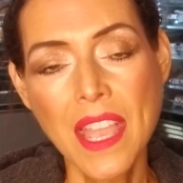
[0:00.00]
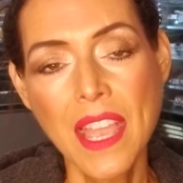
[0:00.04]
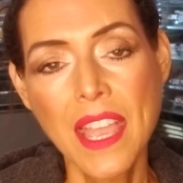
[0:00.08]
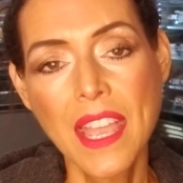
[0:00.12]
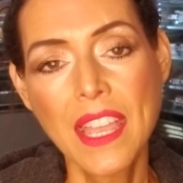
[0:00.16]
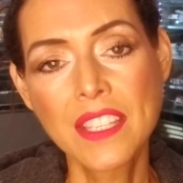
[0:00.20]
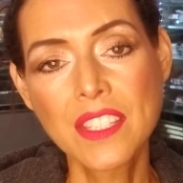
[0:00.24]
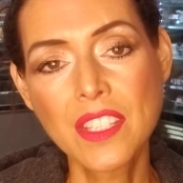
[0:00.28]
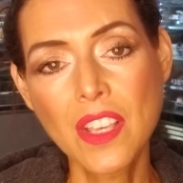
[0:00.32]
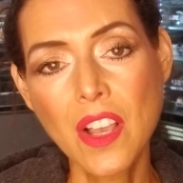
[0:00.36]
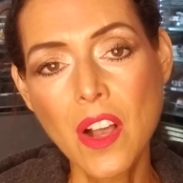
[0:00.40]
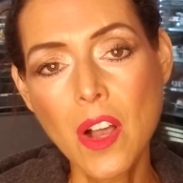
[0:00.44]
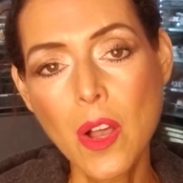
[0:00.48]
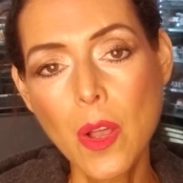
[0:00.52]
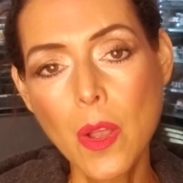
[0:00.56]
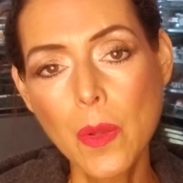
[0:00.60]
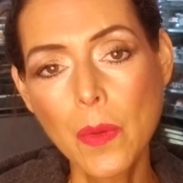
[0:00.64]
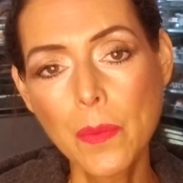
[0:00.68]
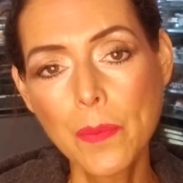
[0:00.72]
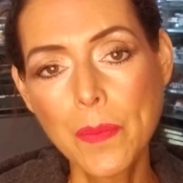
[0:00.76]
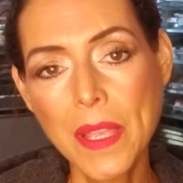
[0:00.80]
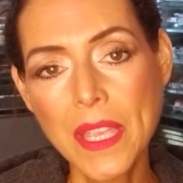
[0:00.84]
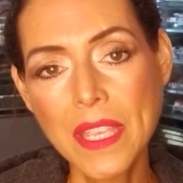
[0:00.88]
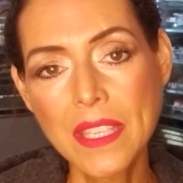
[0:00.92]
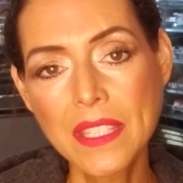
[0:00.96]
It's all
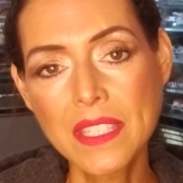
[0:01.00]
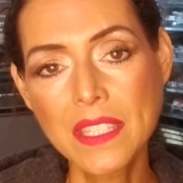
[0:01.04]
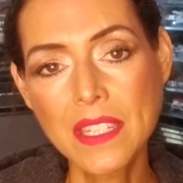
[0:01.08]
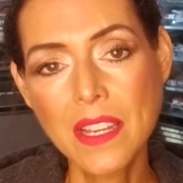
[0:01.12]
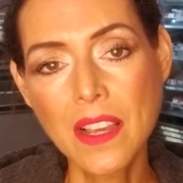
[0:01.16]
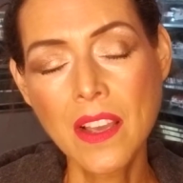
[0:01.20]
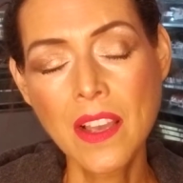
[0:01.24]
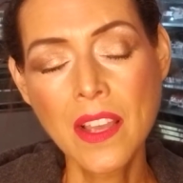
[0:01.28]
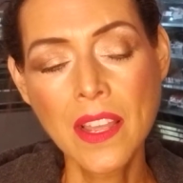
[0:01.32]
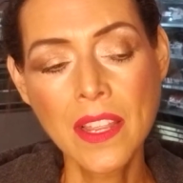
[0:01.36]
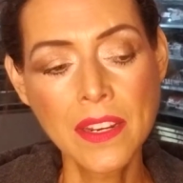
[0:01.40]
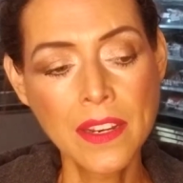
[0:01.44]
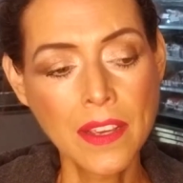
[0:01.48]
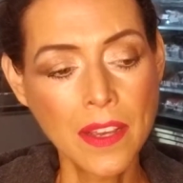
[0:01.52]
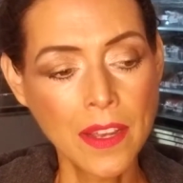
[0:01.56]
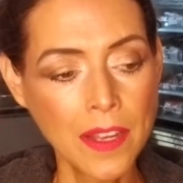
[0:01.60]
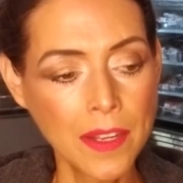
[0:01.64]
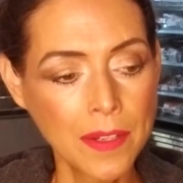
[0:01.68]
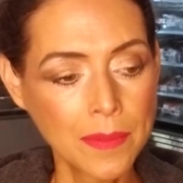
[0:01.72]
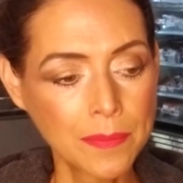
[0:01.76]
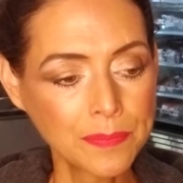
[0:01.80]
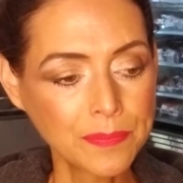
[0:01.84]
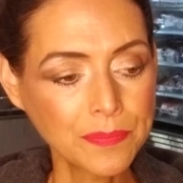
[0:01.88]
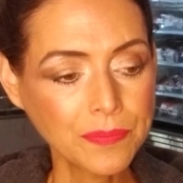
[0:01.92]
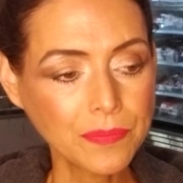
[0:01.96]
based on
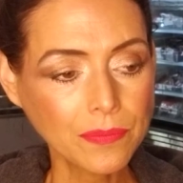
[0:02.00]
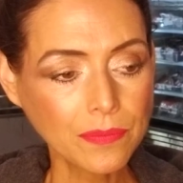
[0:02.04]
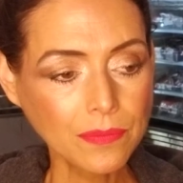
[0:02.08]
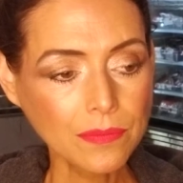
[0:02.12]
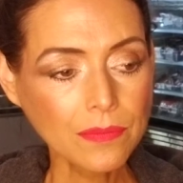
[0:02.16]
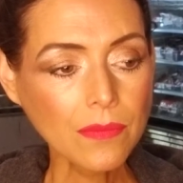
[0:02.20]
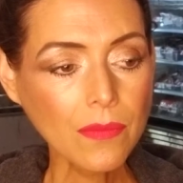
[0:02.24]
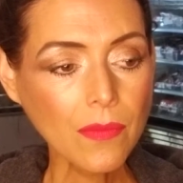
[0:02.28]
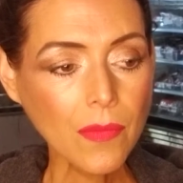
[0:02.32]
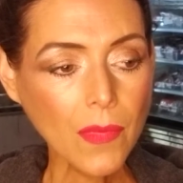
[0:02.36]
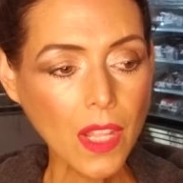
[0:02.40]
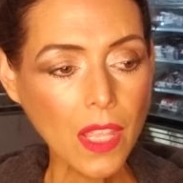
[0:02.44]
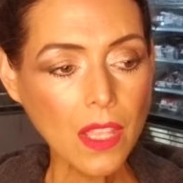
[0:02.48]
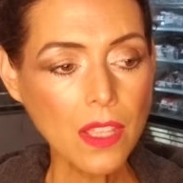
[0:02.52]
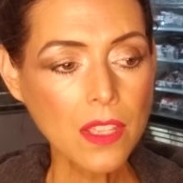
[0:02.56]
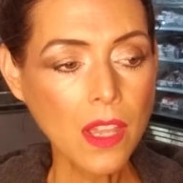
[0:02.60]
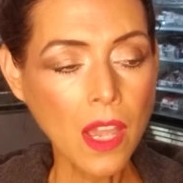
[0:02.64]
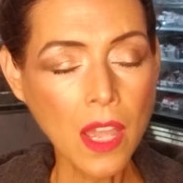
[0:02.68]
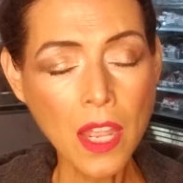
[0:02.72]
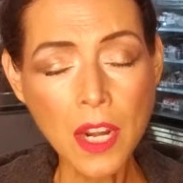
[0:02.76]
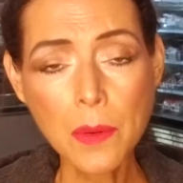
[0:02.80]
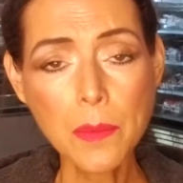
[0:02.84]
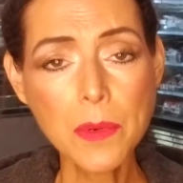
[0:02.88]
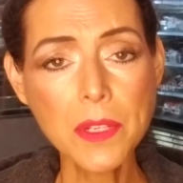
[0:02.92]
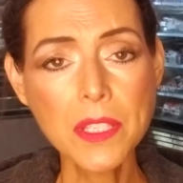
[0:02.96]

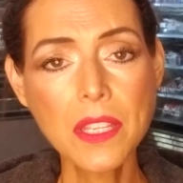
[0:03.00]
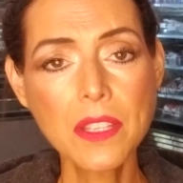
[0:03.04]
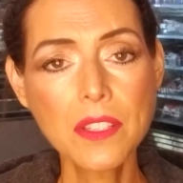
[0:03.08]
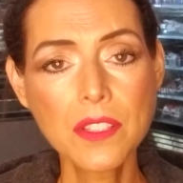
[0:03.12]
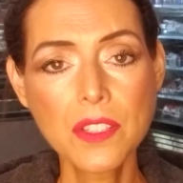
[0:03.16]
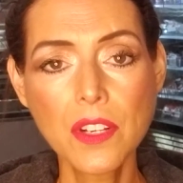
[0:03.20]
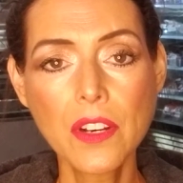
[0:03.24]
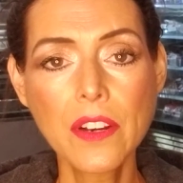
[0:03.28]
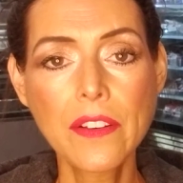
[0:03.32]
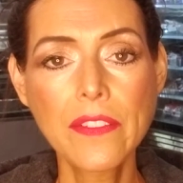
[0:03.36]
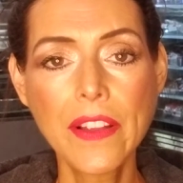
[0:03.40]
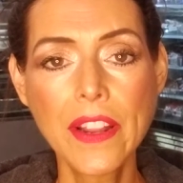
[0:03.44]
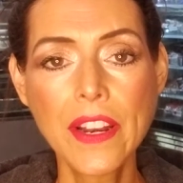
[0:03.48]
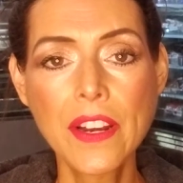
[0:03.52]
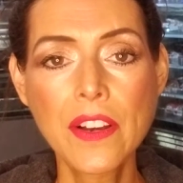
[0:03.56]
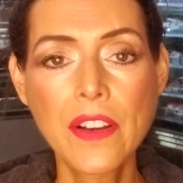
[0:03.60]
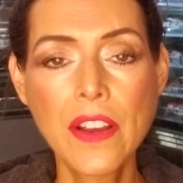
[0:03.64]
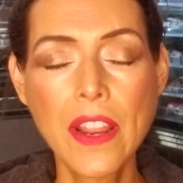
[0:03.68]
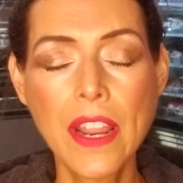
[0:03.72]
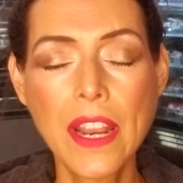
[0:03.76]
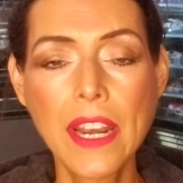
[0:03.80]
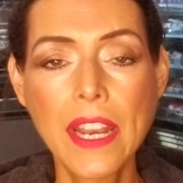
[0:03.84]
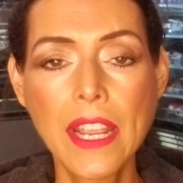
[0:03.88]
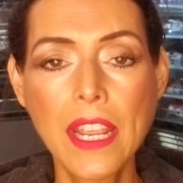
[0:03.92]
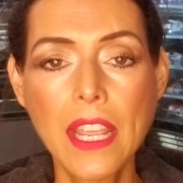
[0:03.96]
100% certified
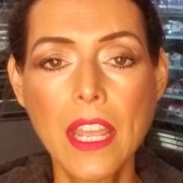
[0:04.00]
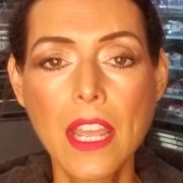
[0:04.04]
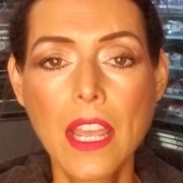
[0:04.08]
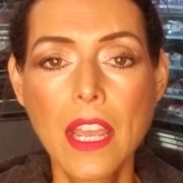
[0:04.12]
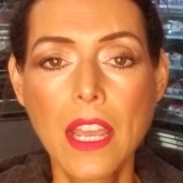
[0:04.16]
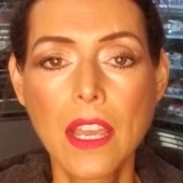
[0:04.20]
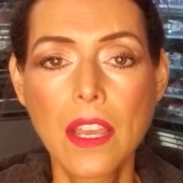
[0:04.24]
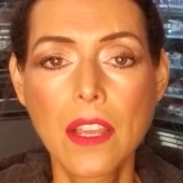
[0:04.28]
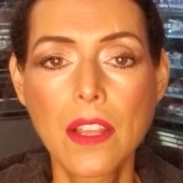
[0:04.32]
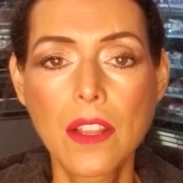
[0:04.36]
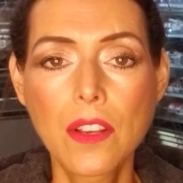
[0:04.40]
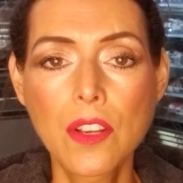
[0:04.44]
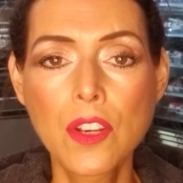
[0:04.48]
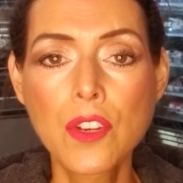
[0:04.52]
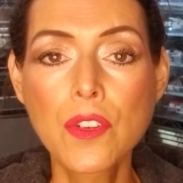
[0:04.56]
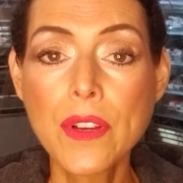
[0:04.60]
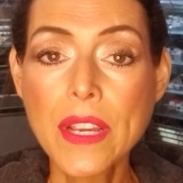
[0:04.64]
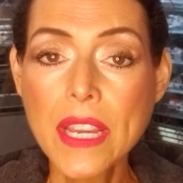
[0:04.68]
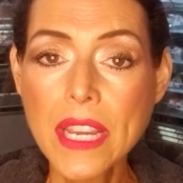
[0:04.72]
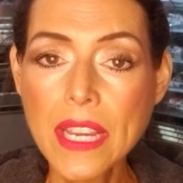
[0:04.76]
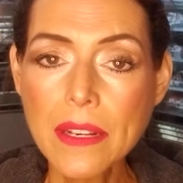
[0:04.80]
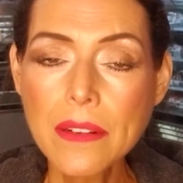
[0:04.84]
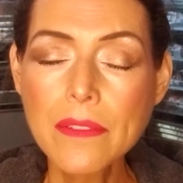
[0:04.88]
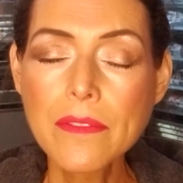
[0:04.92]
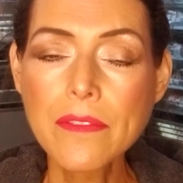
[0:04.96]
organic
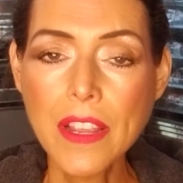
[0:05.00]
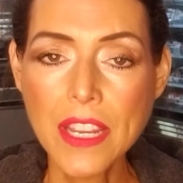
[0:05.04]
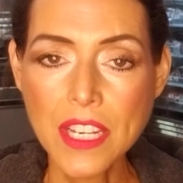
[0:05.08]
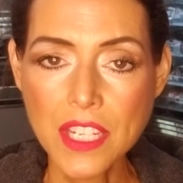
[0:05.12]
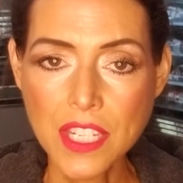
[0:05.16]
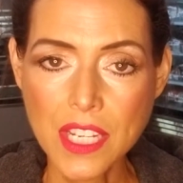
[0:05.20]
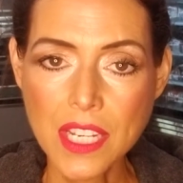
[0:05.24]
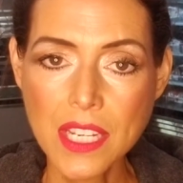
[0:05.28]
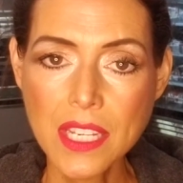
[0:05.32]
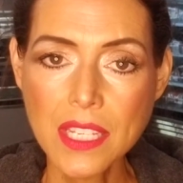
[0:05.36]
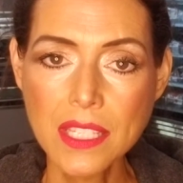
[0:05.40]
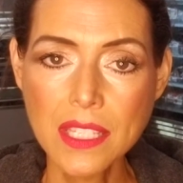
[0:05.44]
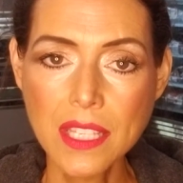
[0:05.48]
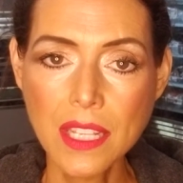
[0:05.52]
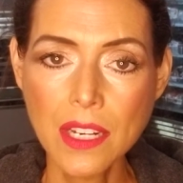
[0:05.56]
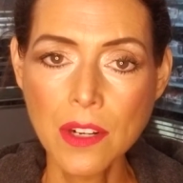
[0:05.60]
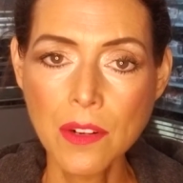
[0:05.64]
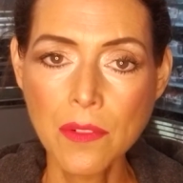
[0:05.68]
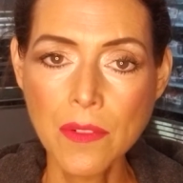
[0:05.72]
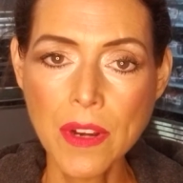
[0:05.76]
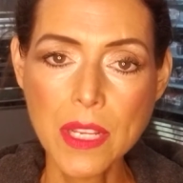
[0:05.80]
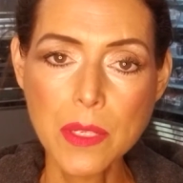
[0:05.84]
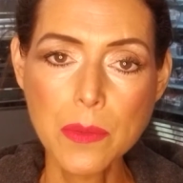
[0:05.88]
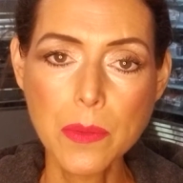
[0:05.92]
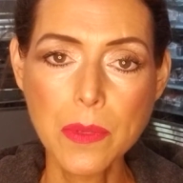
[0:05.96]
green veggies that are
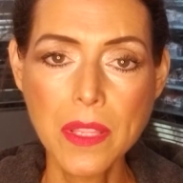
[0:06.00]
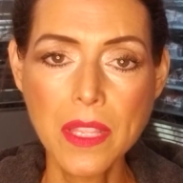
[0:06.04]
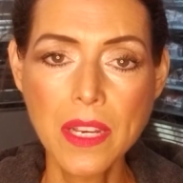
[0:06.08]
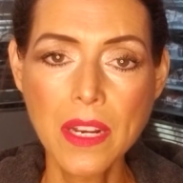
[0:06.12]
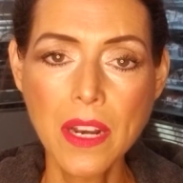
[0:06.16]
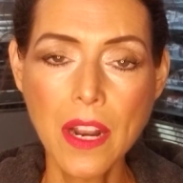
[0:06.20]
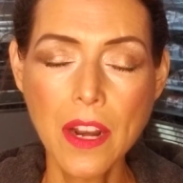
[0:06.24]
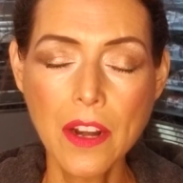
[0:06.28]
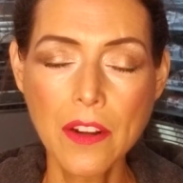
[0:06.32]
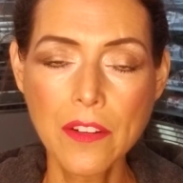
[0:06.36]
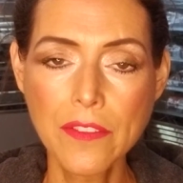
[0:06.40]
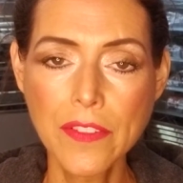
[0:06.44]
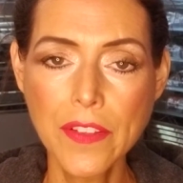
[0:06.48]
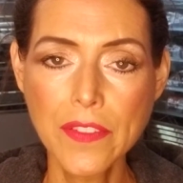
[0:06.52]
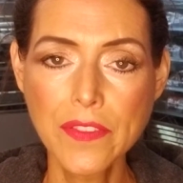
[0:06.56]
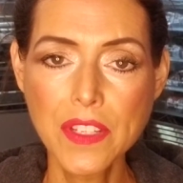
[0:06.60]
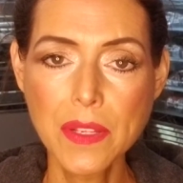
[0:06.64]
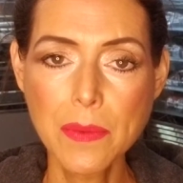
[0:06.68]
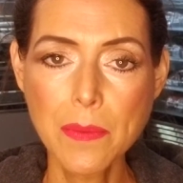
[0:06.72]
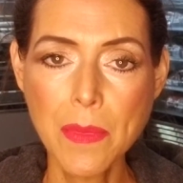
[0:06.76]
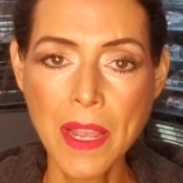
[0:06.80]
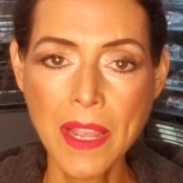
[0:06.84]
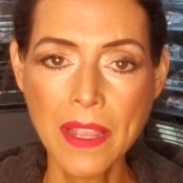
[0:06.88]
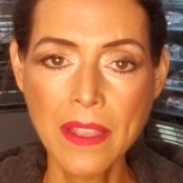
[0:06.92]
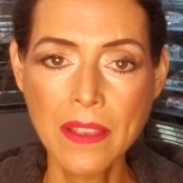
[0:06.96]
raised within 150
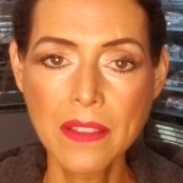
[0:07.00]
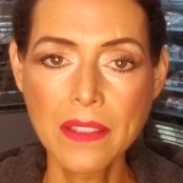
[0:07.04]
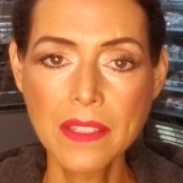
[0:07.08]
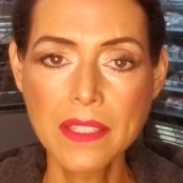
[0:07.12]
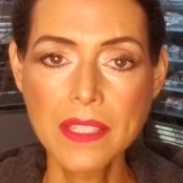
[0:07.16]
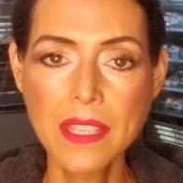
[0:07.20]
miles.